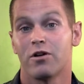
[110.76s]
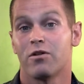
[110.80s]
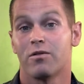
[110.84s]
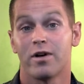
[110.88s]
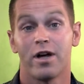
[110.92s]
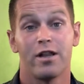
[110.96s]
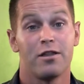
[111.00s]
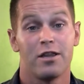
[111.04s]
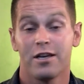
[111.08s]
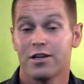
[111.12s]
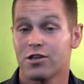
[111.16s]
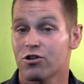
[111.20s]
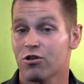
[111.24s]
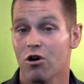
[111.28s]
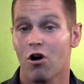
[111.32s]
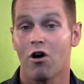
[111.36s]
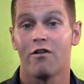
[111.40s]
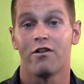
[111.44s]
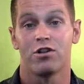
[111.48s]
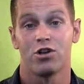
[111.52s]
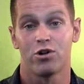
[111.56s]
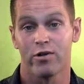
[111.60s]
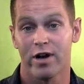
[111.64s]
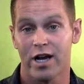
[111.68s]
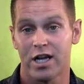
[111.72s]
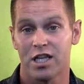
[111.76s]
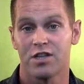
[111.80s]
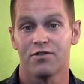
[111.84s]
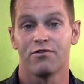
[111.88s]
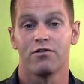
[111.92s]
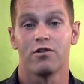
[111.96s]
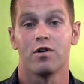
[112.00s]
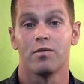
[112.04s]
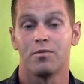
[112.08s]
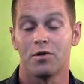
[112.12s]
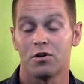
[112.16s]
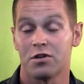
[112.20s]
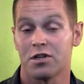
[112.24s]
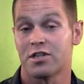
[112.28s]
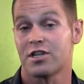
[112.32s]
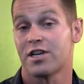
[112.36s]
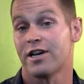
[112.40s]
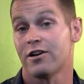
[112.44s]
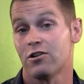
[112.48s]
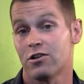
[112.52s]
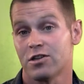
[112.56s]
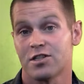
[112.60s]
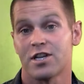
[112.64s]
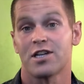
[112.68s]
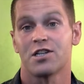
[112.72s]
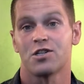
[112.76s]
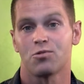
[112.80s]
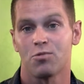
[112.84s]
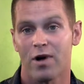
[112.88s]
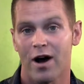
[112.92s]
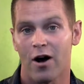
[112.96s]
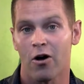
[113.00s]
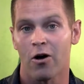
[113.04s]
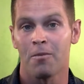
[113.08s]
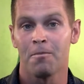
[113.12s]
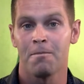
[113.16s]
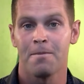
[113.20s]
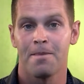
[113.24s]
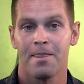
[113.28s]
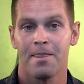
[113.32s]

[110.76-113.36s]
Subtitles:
and these are all transferable skills as well.